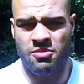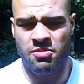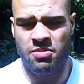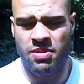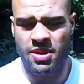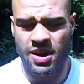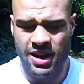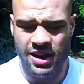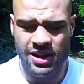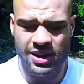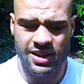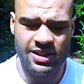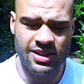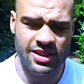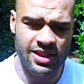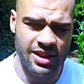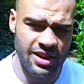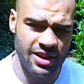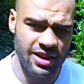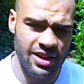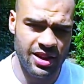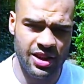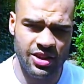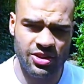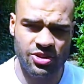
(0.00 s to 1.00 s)
but
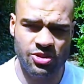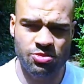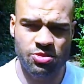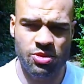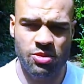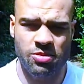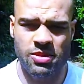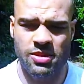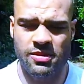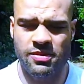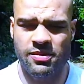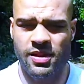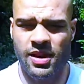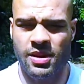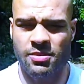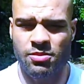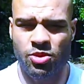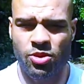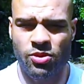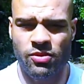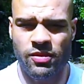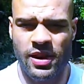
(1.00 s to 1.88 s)
then again, you'll probably find more